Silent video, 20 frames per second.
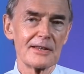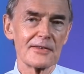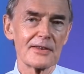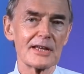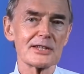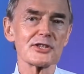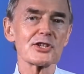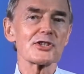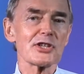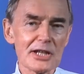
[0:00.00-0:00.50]

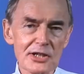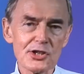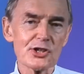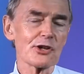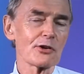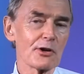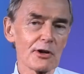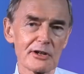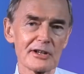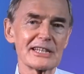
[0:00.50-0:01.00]
then since
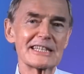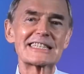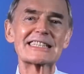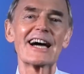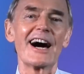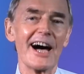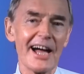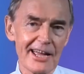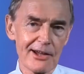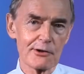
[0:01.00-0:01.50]
you're going to
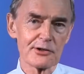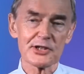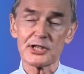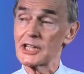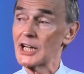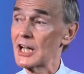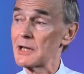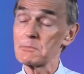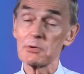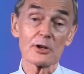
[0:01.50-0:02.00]
die on
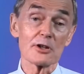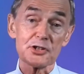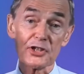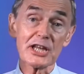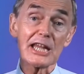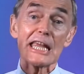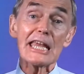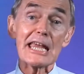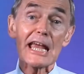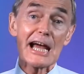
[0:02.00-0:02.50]
time, because
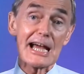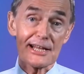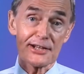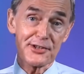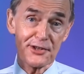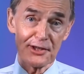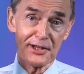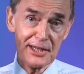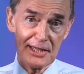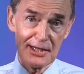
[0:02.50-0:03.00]
He has
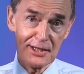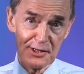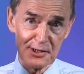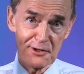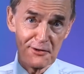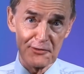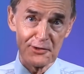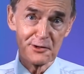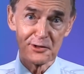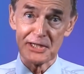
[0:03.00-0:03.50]
the keys
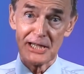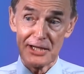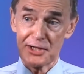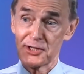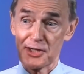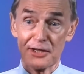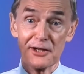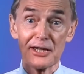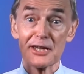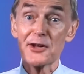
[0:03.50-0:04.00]
of your
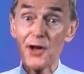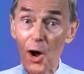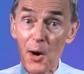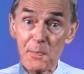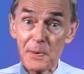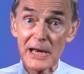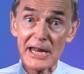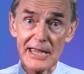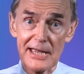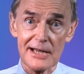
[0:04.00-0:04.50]
destiny,
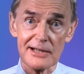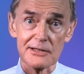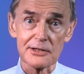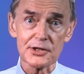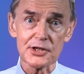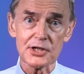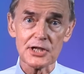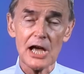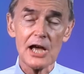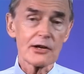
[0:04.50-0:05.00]
nobody
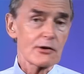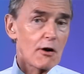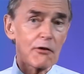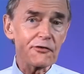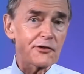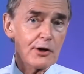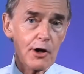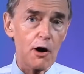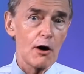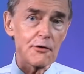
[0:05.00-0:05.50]
else,
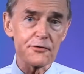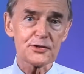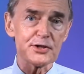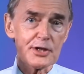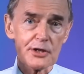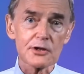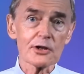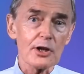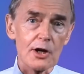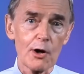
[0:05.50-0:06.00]
not coughs
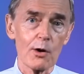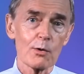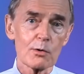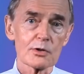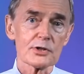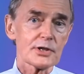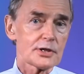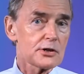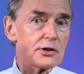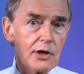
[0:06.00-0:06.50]
and
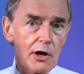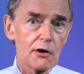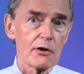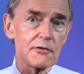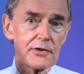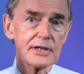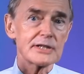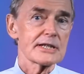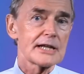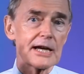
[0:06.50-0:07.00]
colds and
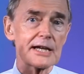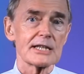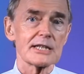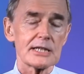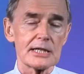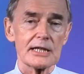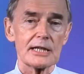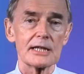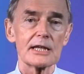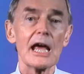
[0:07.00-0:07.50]
COVID
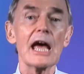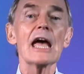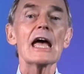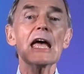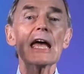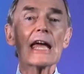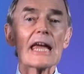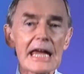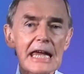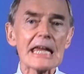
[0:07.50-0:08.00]
19,
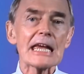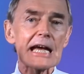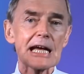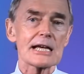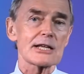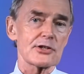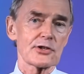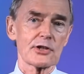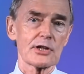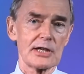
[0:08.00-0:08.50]
He
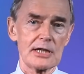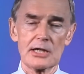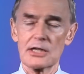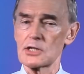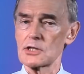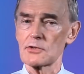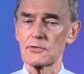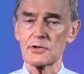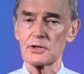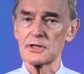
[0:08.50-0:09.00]
has the
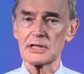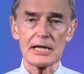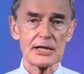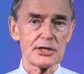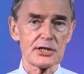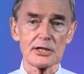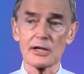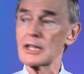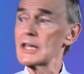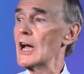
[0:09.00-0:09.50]
keys of your
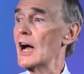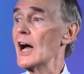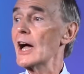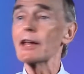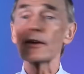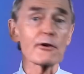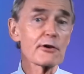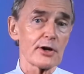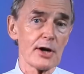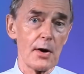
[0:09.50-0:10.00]
destiny. I
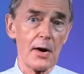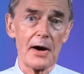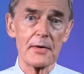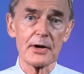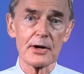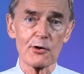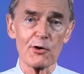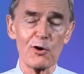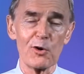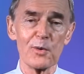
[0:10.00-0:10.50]
don't know how
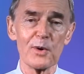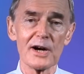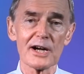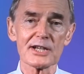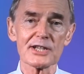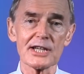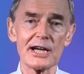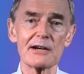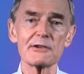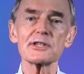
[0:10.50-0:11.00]
it all
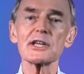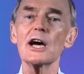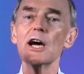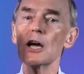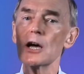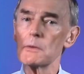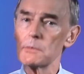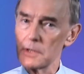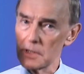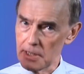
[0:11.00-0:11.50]
works out,
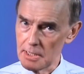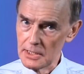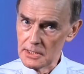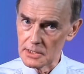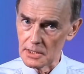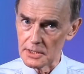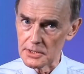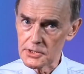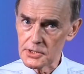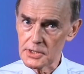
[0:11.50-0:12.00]
but He
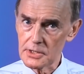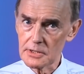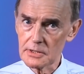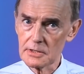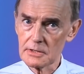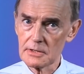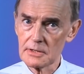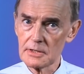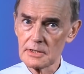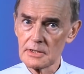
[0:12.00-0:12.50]
does.
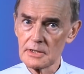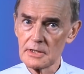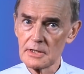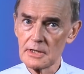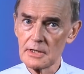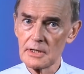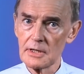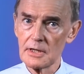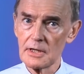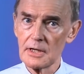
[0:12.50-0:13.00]

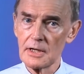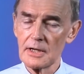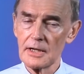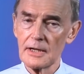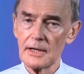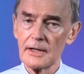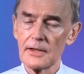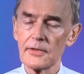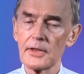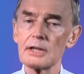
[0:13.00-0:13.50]

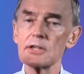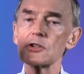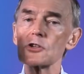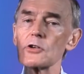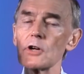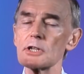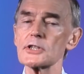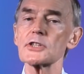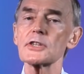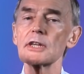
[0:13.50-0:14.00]
Then
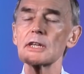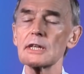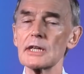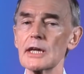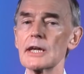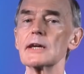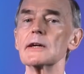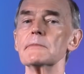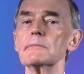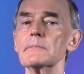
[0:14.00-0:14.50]
trusting
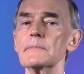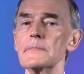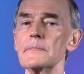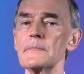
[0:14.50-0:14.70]
Him,